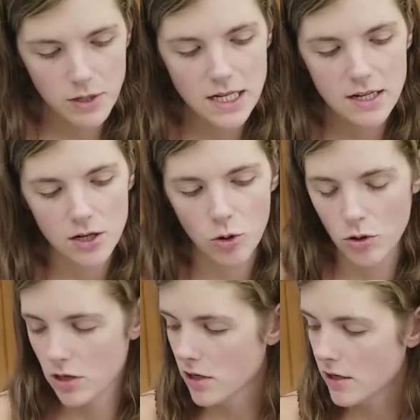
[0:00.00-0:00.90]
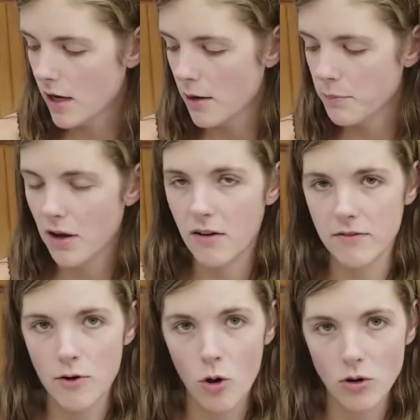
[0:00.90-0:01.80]
need 1/4 cup of
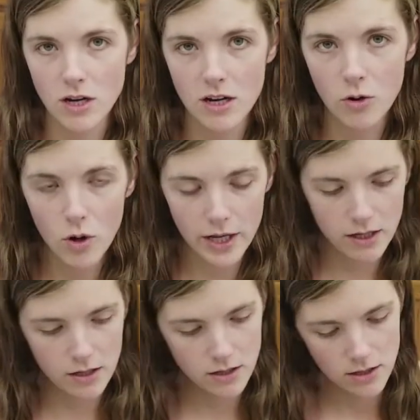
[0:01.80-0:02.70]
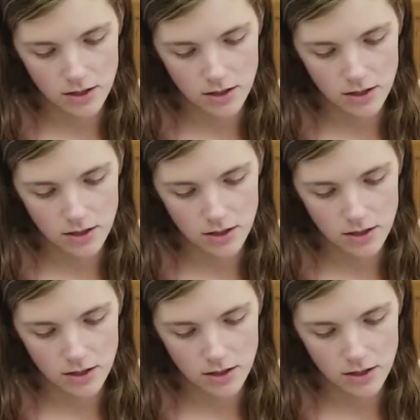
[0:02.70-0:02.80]
coconut oil.